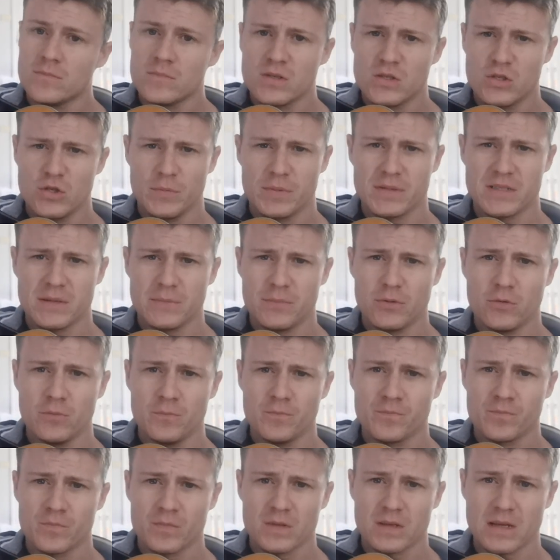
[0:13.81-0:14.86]
Super simple,
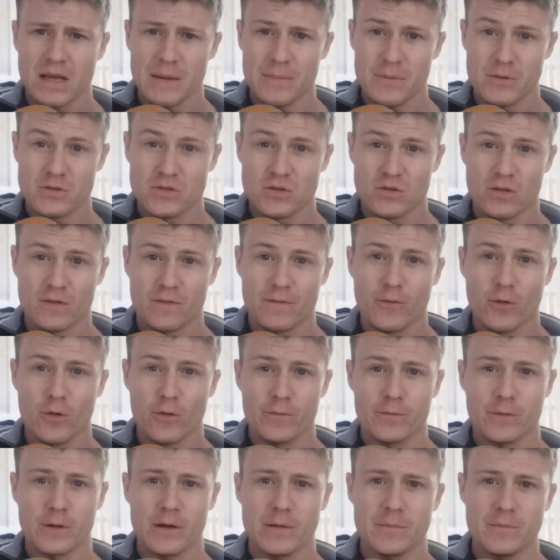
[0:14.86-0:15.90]
capo's on the
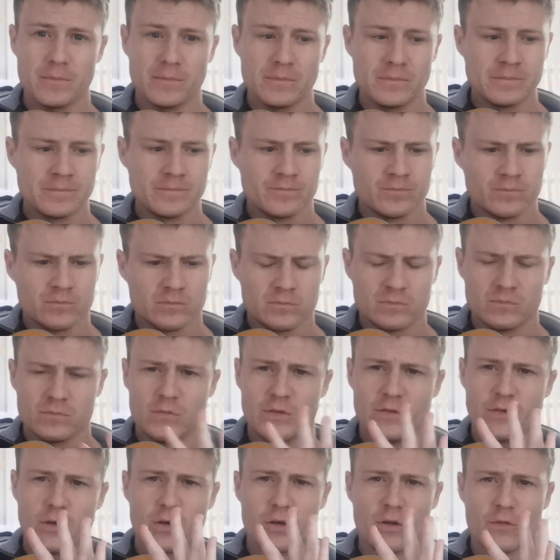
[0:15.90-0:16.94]
4th fret.
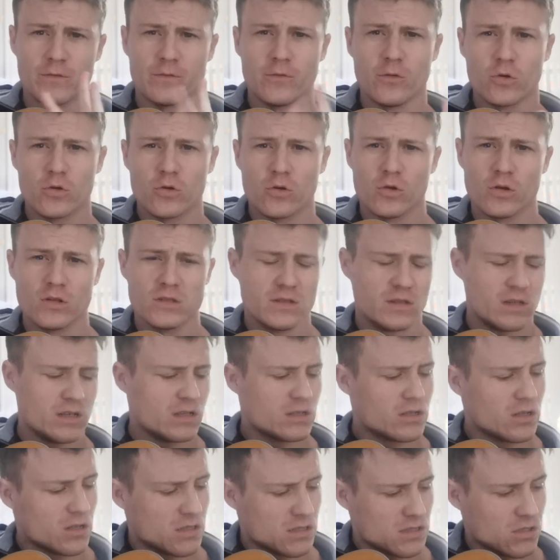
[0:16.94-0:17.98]
You've only got 4 chords for the
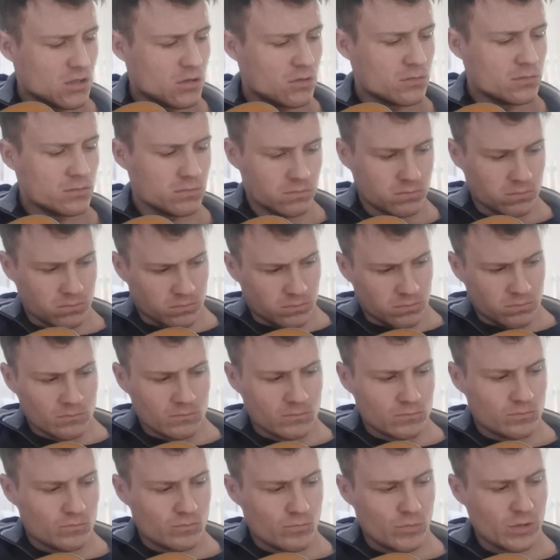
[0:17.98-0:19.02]
entire song,
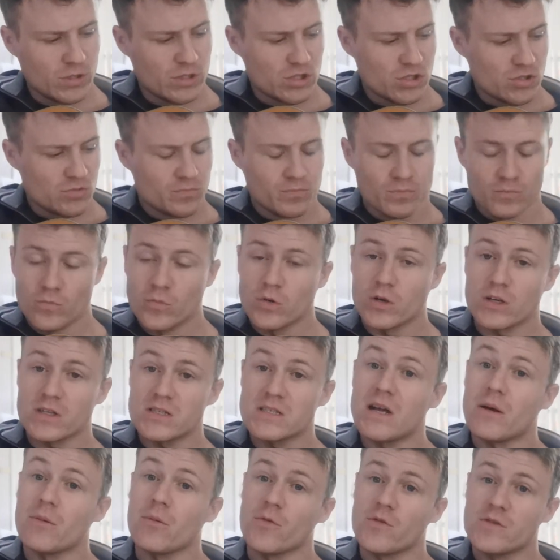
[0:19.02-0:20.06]
which I'm going to
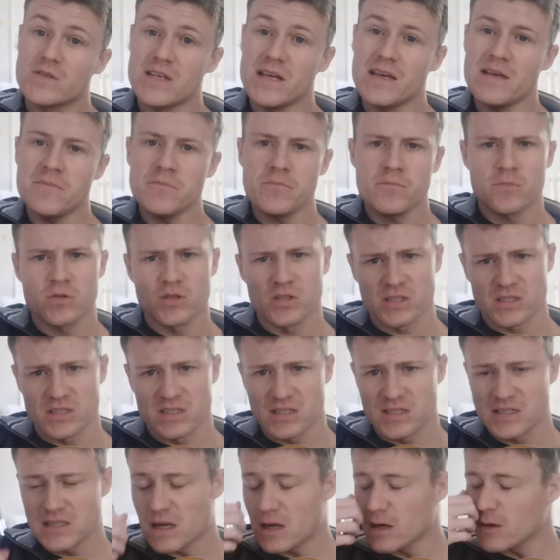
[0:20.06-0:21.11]
start with C, because it's
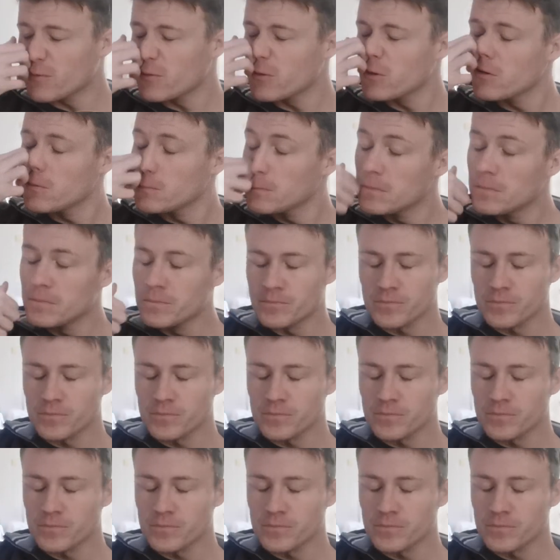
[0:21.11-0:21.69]
the start of it.